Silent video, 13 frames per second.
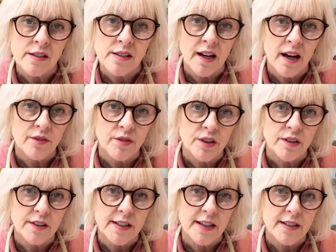to have a
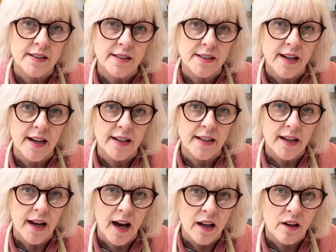good day today,
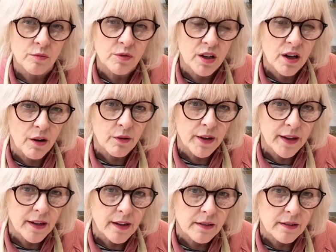and I'm going